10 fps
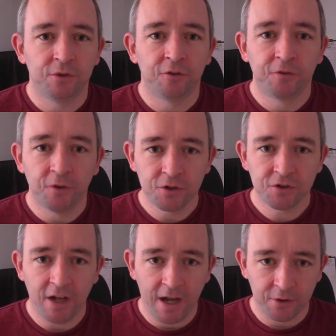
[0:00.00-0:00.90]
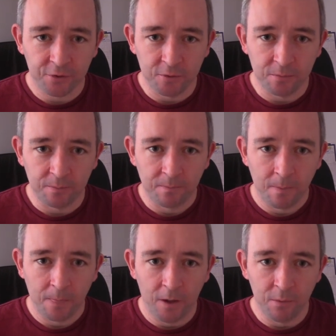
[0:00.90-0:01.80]
The first acronym
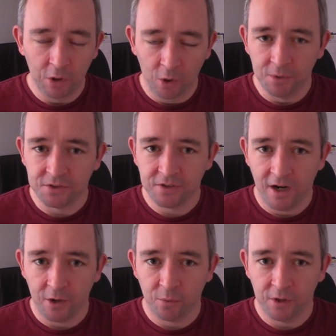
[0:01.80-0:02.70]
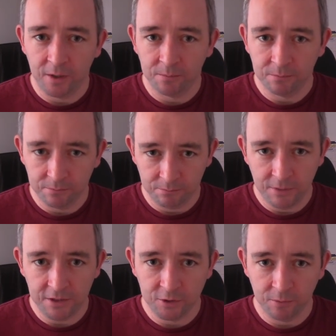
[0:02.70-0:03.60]
I will always start when I
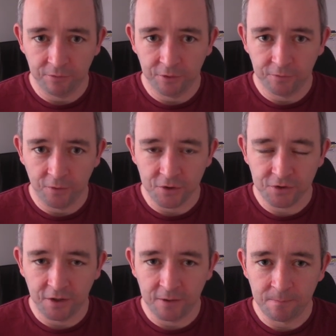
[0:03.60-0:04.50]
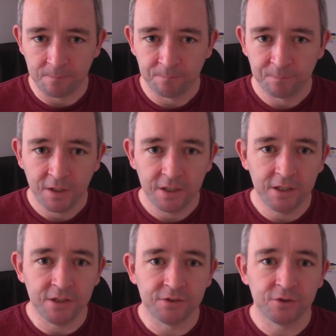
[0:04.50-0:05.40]
meet someone for the first time
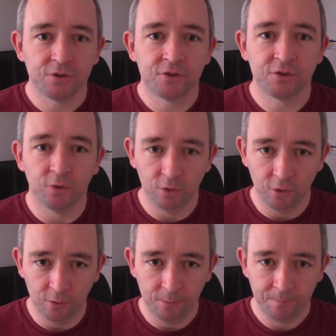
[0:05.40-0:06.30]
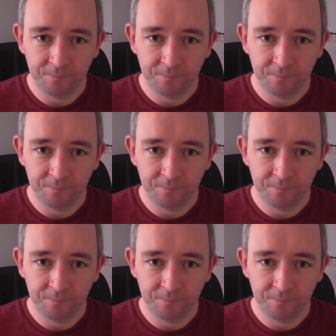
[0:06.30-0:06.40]
is SOLO.